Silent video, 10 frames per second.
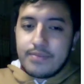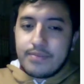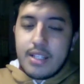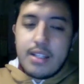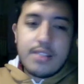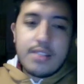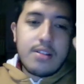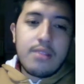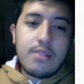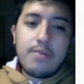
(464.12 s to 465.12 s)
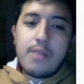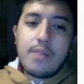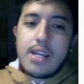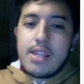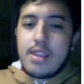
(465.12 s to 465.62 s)
Let's start
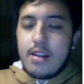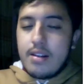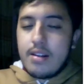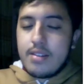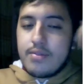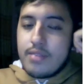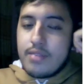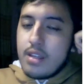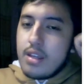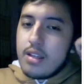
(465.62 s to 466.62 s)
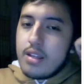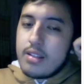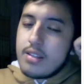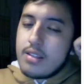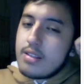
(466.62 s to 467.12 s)
by narrative.
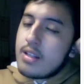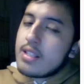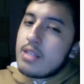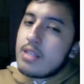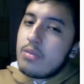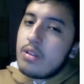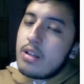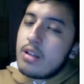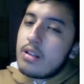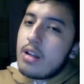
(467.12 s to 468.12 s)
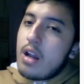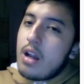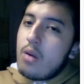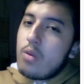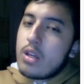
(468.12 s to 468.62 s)
This is an example that
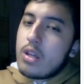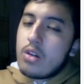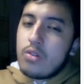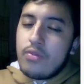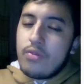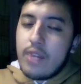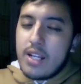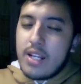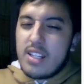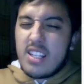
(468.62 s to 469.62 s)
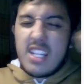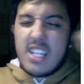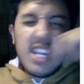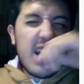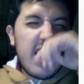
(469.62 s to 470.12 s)
how we could find it in
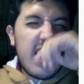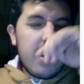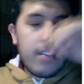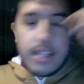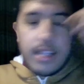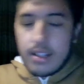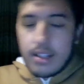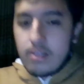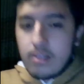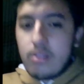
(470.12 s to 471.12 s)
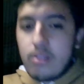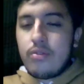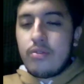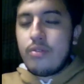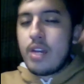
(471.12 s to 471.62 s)
a reading
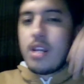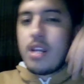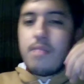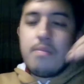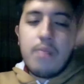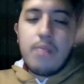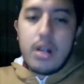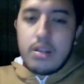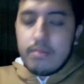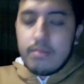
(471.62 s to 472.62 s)
of any body.